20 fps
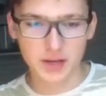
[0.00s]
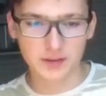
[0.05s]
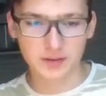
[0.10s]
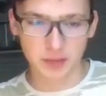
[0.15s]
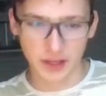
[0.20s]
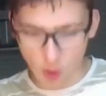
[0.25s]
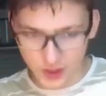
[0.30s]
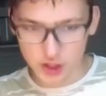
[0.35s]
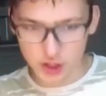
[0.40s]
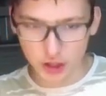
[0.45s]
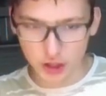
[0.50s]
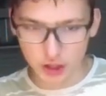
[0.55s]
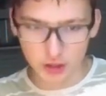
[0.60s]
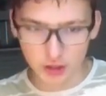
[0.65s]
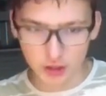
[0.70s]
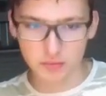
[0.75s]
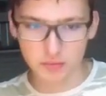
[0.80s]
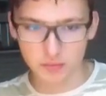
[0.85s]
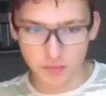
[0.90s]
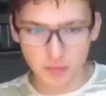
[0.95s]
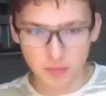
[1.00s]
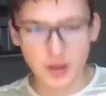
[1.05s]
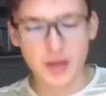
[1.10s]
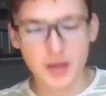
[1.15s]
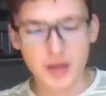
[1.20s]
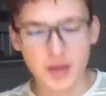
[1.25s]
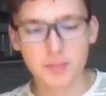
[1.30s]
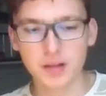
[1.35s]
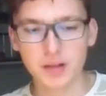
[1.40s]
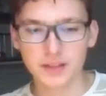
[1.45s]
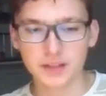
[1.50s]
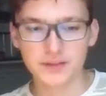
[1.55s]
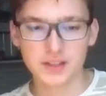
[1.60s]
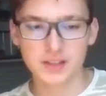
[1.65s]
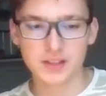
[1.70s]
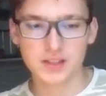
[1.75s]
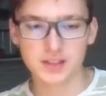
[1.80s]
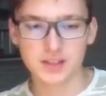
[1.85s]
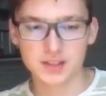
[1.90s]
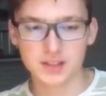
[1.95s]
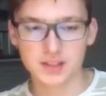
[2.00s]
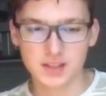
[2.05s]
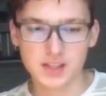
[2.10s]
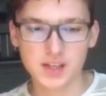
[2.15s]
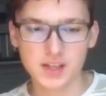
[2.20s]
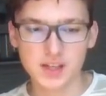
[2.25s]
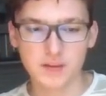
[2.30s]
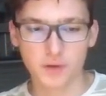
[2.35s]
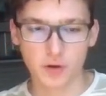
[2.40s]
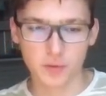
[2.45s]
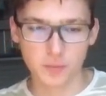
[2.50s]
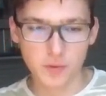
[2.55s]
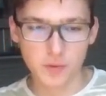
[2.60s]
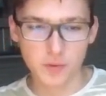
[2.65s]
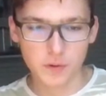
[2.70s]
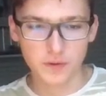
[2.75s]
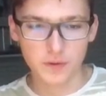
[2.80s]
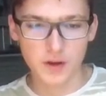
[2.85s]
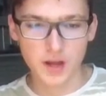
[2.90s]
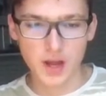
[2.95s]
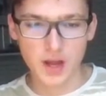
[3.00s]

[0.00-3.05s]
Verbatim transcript: Always try to implement this c four move,